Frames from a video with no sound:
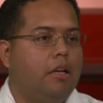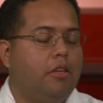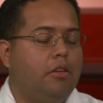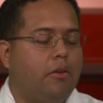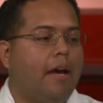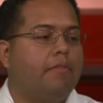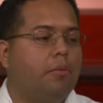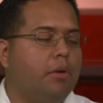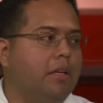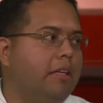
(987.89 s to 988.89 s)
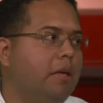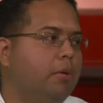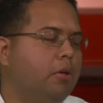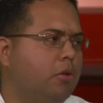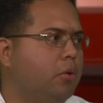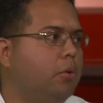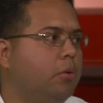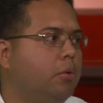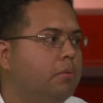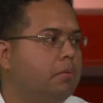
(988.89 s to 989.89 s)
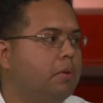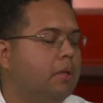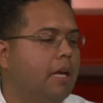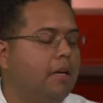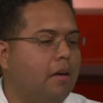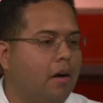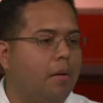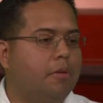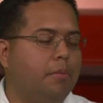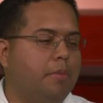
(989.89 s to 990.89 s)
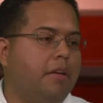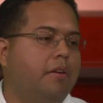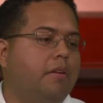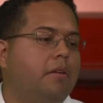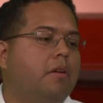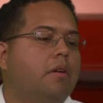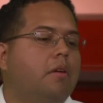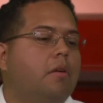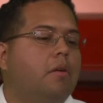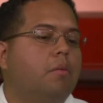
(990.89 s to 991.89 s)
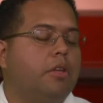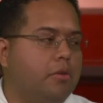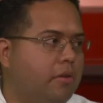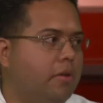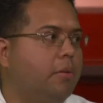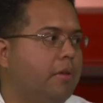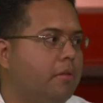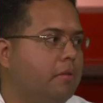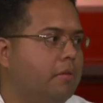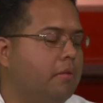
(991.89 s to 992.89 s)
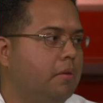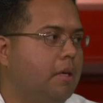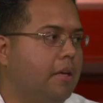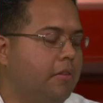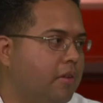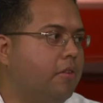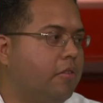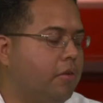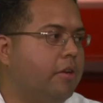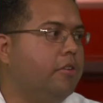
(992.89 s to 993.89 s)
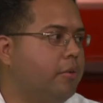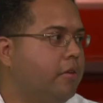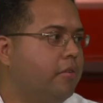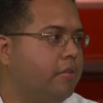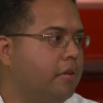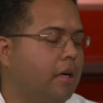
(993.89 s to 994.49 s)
You have to really keep a cool and calm demeanor when you deal with incidents or injuries.